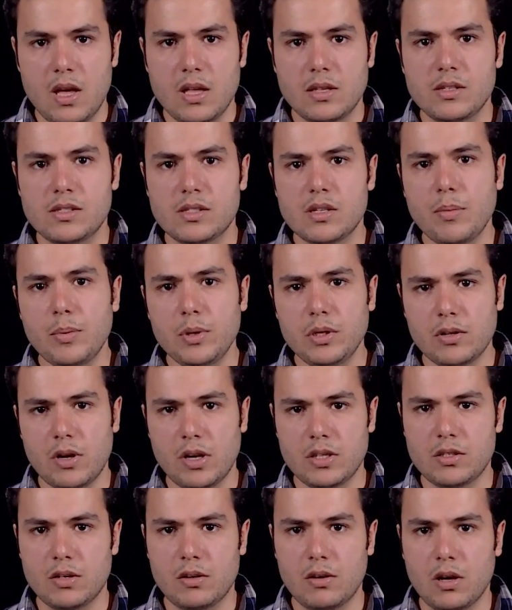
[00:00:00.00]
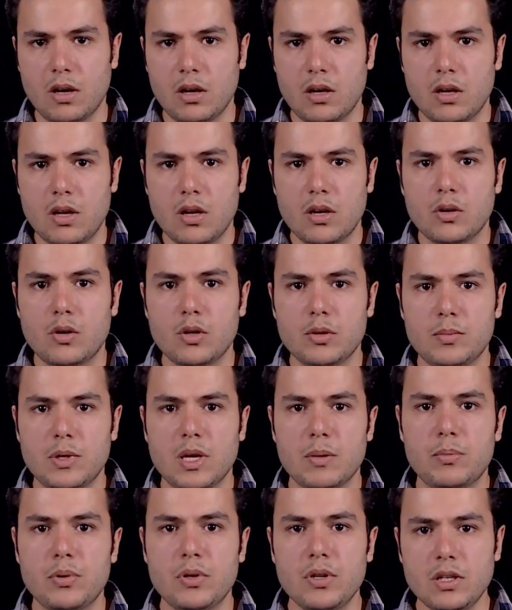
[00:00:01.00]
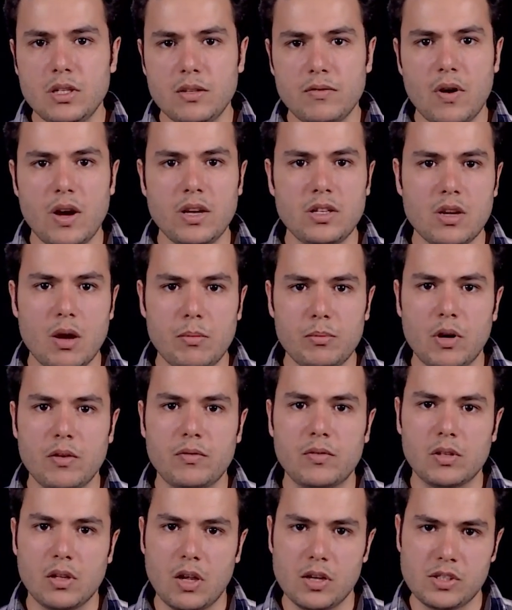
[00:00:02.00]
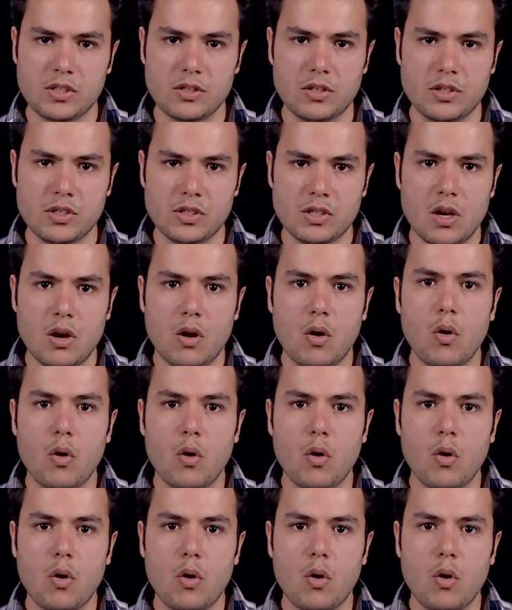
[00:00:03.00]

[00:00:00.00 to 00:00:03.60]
The stopping criteria could be a predefined number of clusters